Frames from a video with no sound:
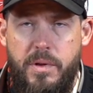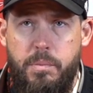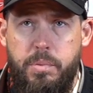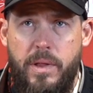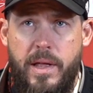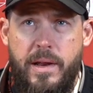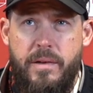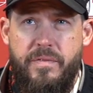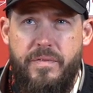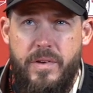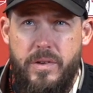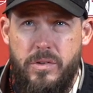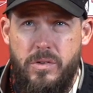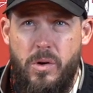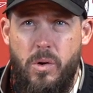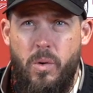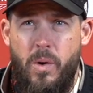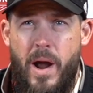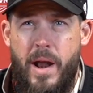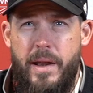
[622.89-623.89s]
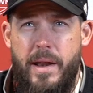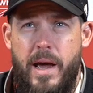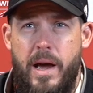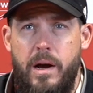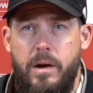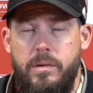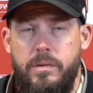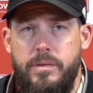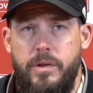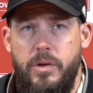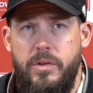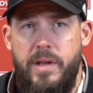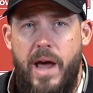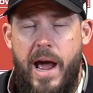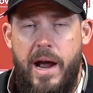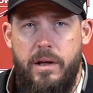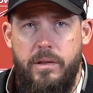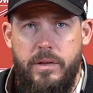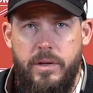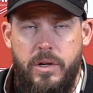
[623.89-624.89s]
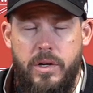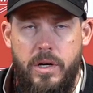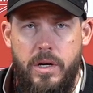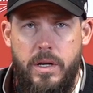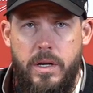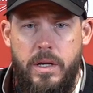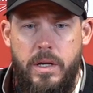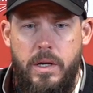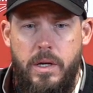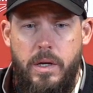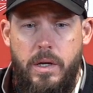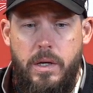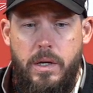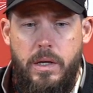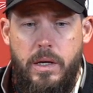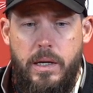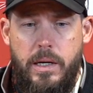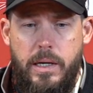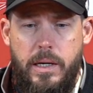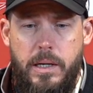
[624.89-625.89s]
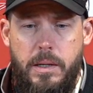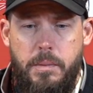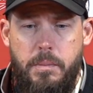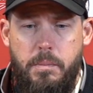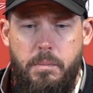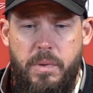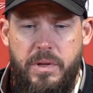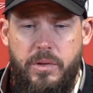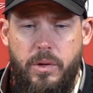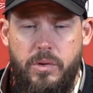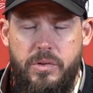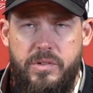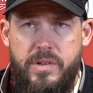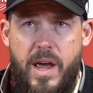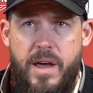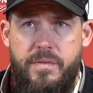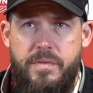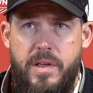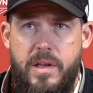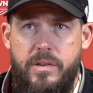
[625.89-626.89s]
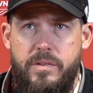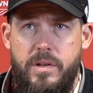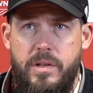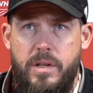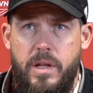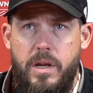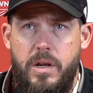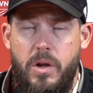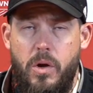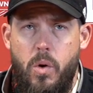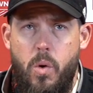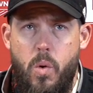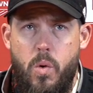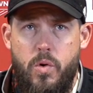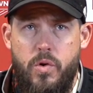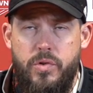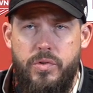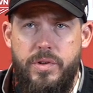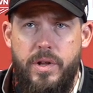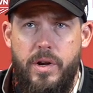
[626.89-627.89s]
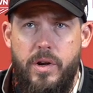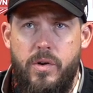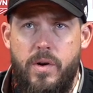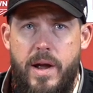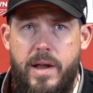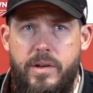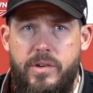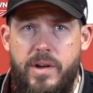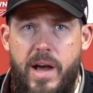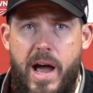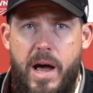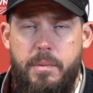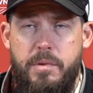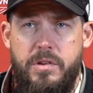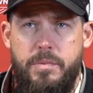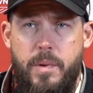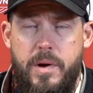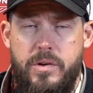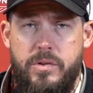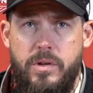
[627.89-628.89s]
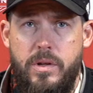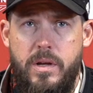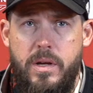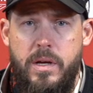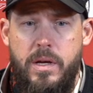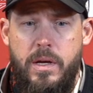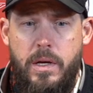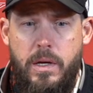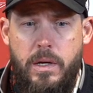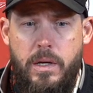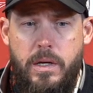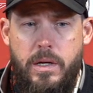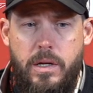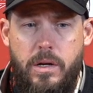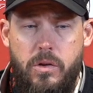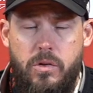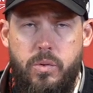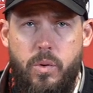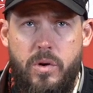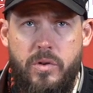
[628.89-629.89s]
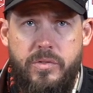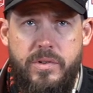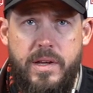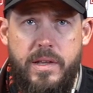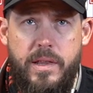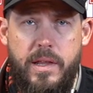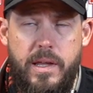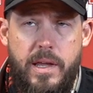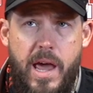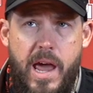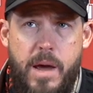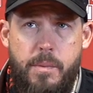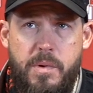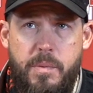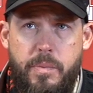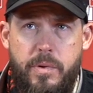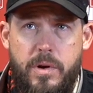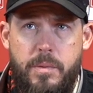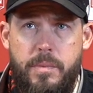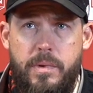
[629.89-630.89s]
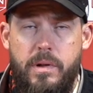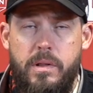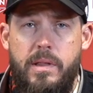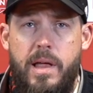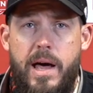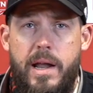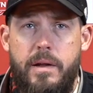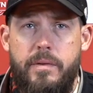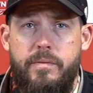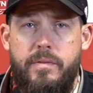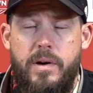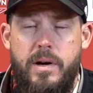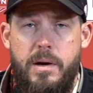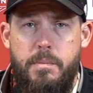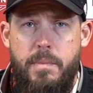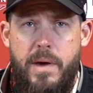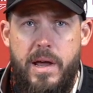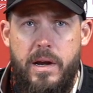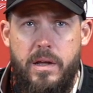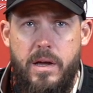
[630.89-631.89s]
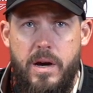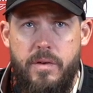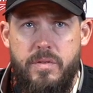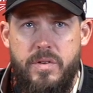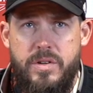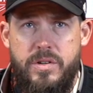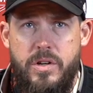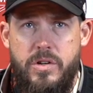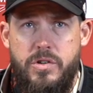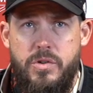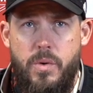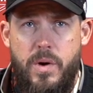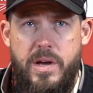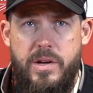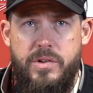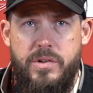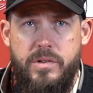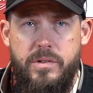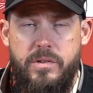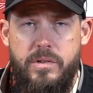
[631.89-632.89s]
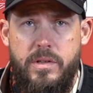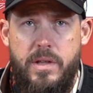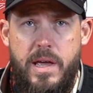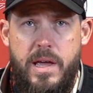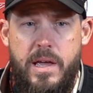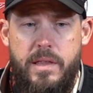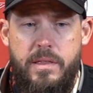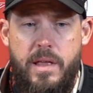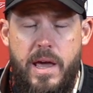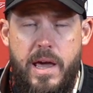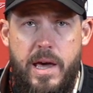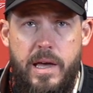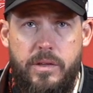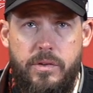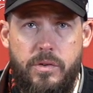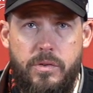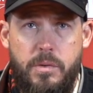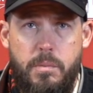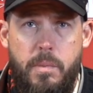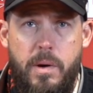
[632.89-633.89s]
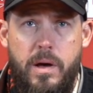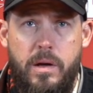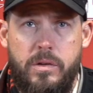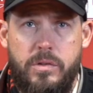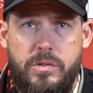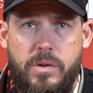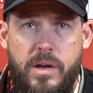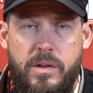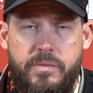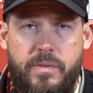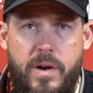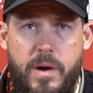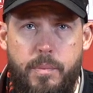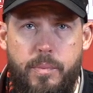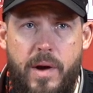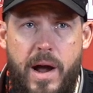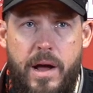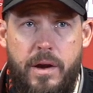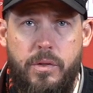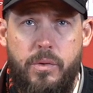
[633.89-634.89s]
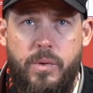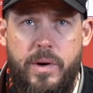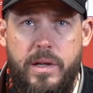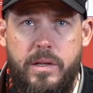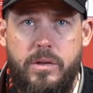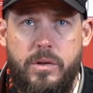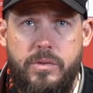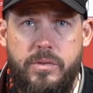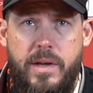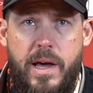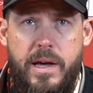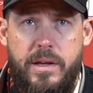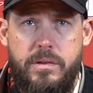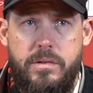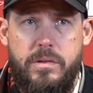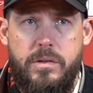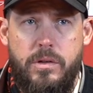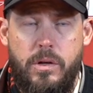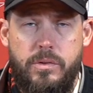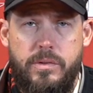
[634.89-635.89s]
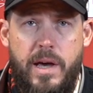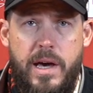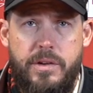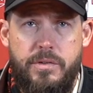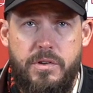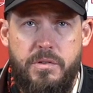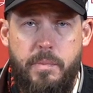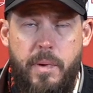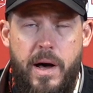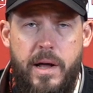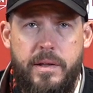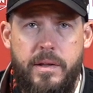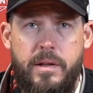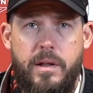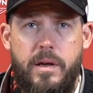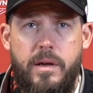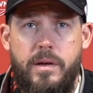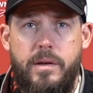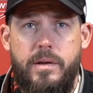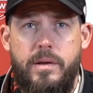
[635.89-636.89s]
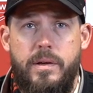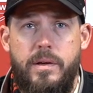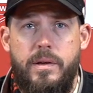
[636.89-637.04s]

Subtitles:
They're playing physical right now. They're tackling good. But those safeties in the corners did a great job, especially, you know, towards the end of the game. We put them in a lot of man coverage situations, and they answered the bell. So I was very proud of the way that those guys responded.